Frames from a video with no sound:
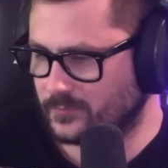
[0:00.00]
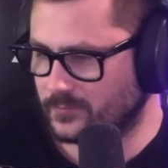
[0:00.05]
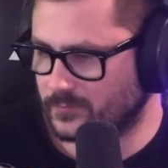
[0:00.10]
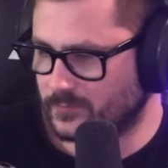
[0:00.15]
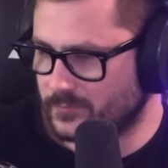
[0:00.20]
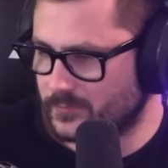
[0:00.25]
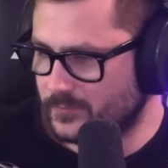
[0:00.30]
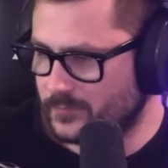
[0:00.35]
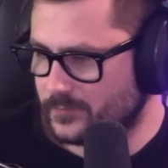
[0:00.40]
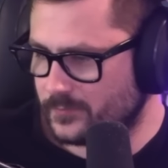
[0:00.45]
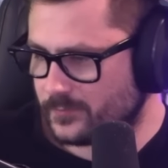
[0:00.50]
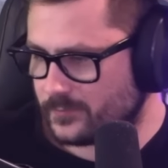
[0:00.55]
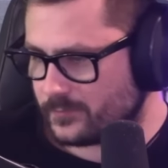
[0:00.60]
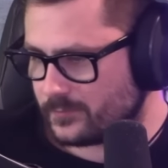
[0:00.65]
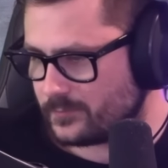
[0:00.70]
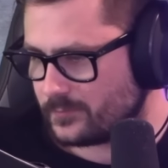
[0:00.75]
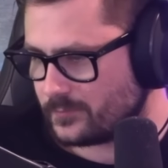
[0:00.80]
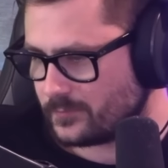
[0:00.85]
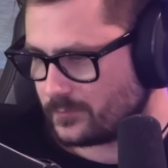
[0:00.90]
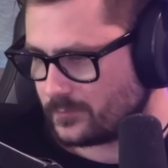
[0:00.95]

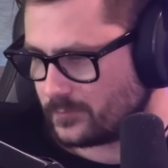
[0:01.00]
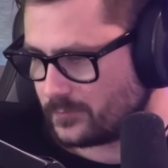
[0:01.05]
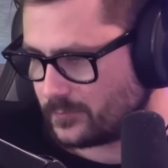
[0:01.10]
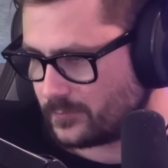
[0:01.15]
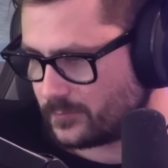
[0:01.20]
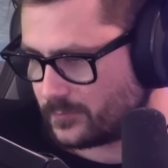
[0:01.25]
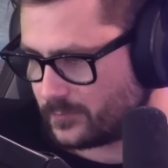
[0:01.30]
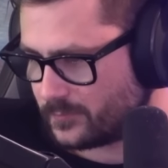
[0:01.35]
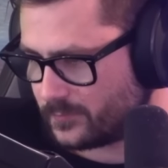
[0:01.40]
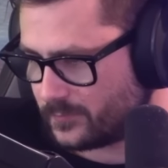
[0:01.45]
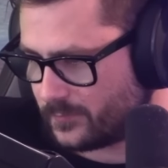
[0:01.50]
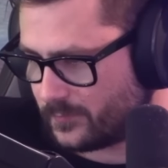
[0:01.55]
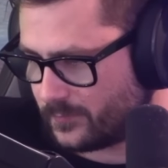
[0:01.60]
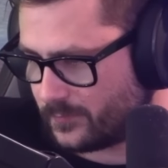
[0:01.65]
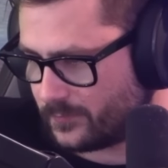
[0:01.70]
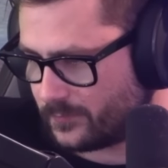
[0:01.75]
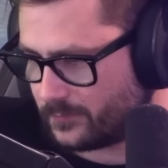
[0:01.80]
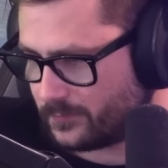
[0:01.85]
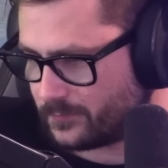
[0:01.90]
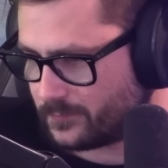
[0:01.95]

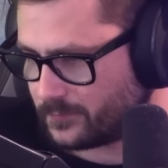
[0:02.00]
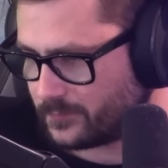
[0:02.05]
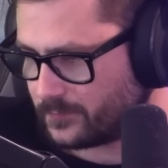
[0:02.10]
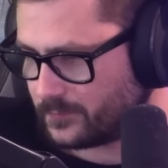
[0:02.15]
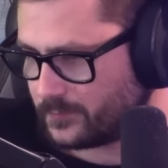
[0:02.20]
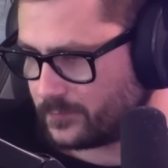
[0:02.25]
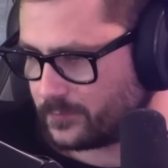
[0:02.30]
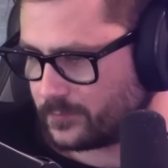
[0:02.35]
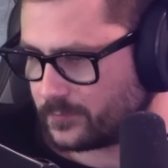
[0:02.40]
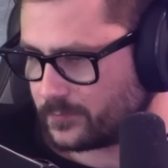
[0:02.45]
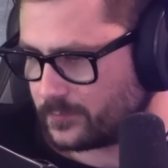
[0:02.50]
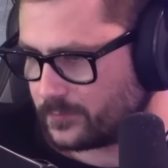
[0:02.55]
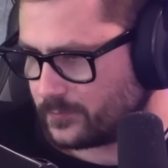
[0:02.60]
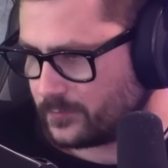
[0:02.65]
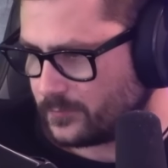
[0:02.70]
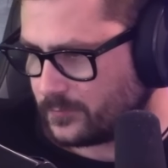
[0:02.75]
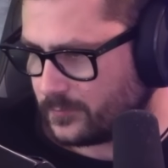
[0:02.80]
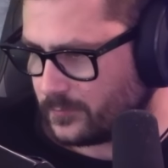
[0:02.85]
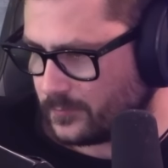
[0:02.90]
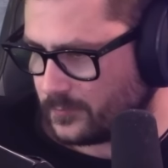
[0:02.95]

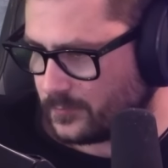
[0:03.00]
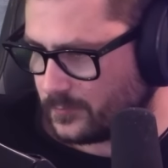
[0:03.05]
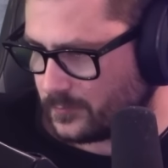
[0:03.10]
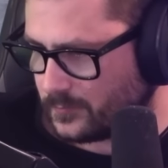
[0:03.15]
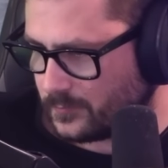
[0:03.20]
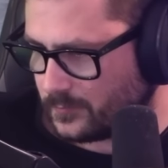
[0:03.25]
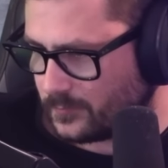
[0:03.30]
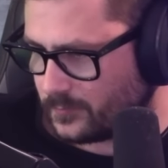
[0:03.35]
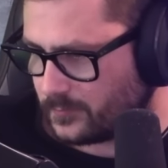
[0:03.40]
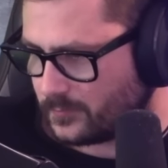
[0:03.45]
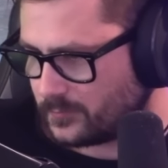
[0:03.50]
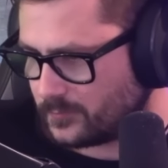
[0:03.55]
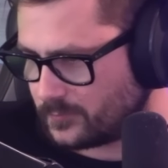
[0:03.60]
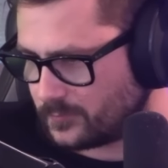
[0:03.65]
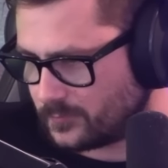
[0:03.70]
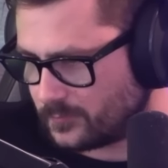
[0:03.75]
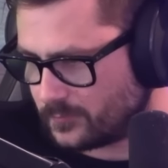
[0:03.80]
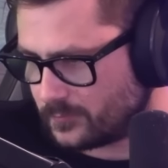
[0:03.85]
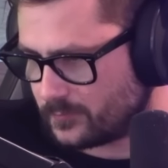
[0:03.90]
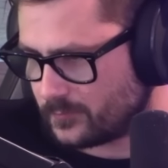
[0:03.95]

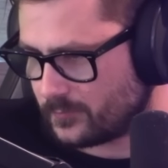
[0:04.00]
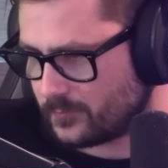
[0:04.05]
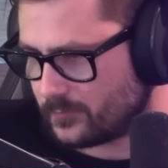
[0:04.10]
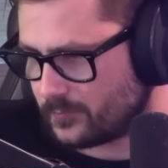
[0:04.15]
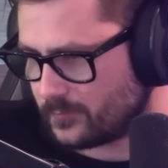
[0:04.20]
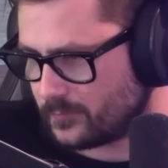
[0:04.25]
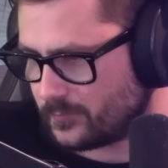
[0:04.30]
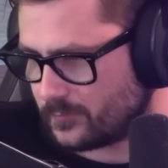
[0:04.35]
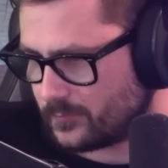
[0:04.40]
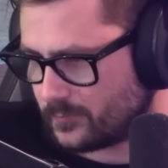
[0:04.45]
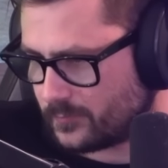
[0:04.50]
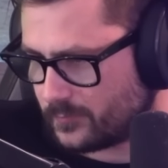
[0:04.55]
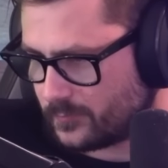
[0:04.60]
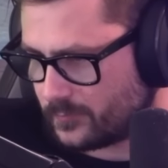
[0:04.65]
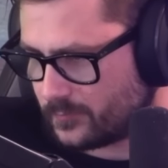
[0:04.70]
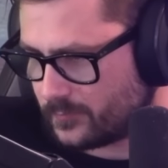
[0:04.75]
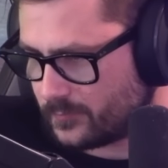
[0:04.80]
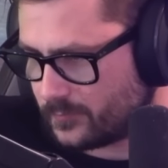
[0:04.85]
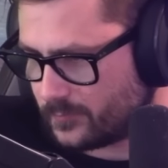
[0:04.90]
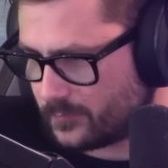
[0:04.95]

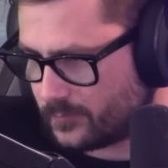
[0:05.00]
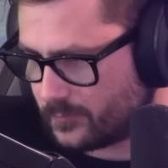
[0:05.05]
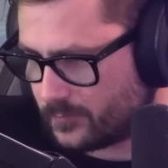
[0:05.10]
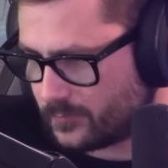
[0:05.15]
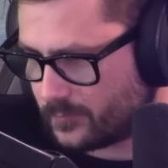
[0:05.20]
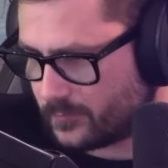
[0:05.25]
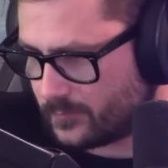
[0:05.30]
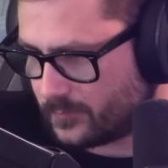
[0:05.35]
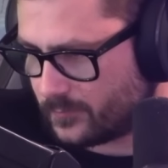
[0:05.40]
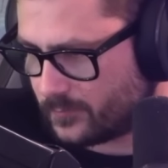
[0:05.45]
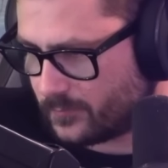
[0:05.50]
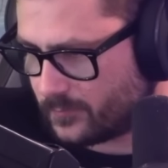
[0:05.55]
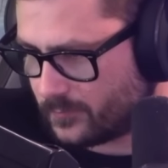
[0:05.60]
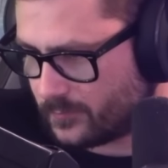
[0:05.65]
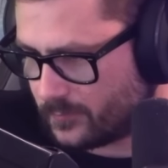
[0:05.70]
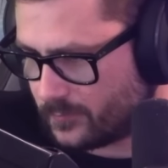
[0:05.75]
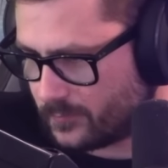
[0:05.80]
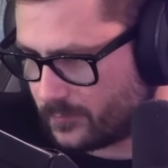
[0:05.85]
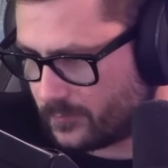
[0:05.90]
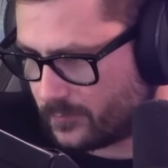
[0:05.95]

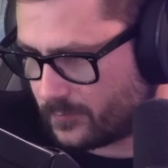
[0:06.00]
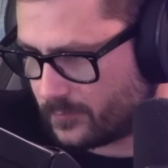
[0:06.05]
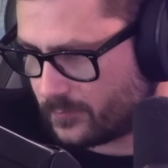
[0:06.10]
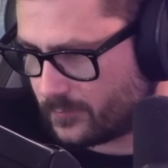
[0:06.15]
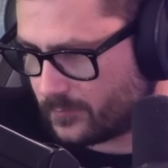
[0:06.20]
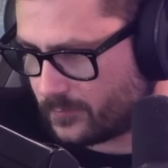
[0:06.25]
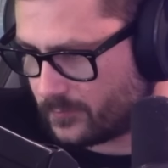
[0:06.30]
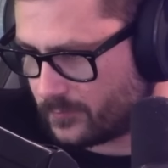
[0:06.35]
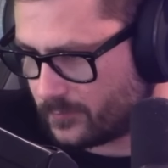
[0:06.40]
This person isn't speaking.